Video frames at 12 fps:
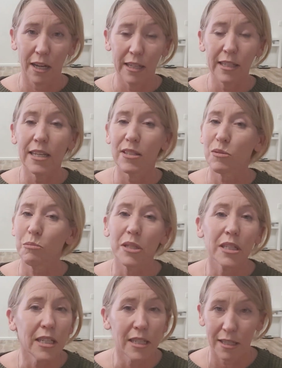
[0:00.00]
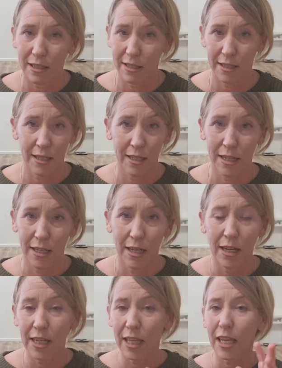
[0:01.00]
yes, please,
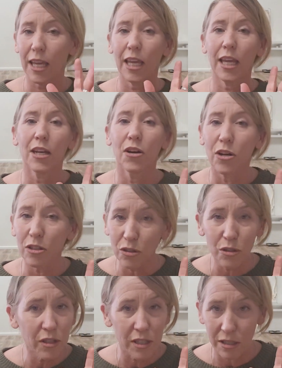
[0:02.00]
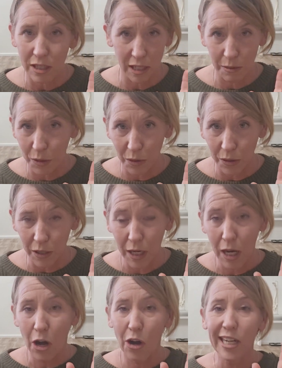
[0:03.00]
I cannot do this anymore.
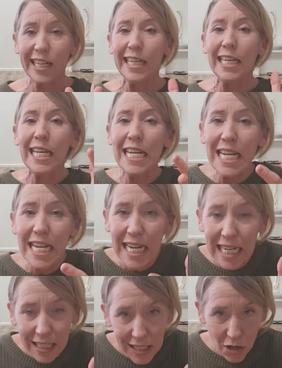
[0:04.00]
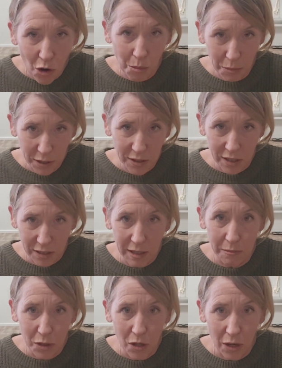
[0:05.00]
I need the opposite
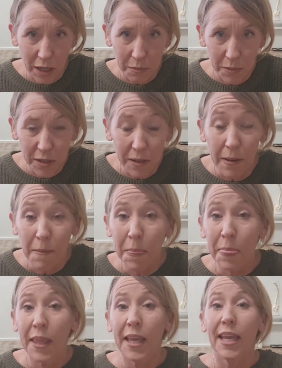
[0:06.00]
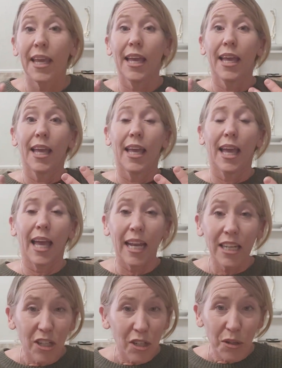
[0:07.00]
sometimes. And
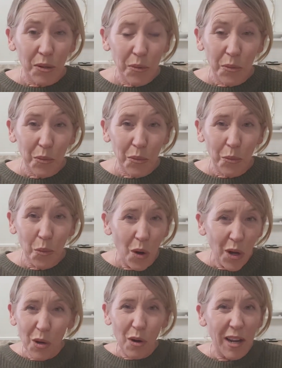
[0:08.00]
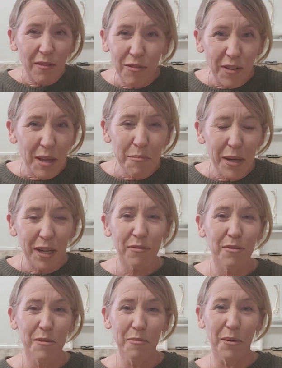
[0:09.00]
you know, what great feedback
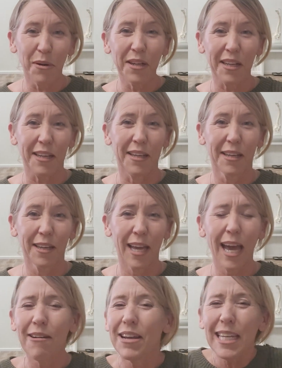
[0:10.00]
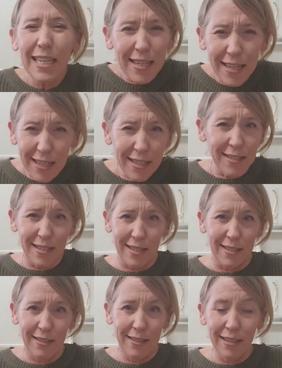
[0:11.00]
from the body. How
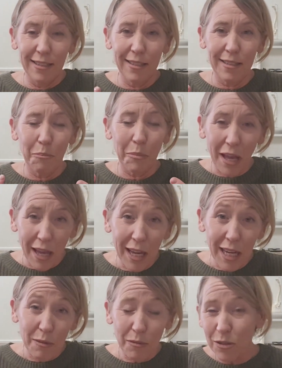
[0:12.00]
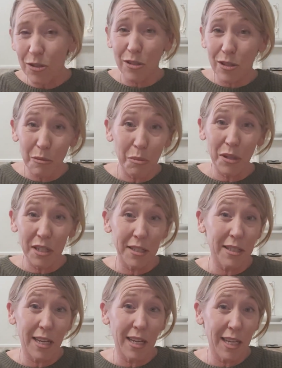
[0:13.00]
easy. The pain was just the body
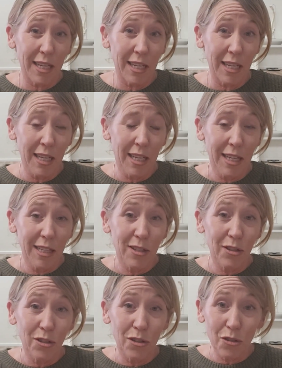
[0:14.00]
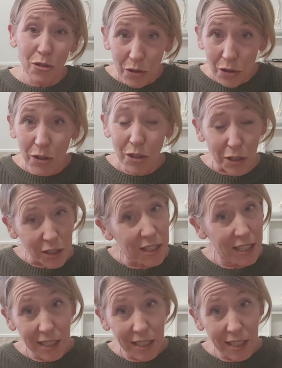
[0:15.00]
saying, dude,